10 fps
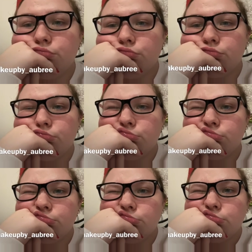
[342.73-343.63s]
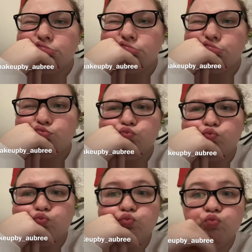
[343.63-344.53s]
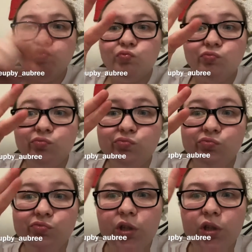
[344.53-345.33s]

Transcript: (silence)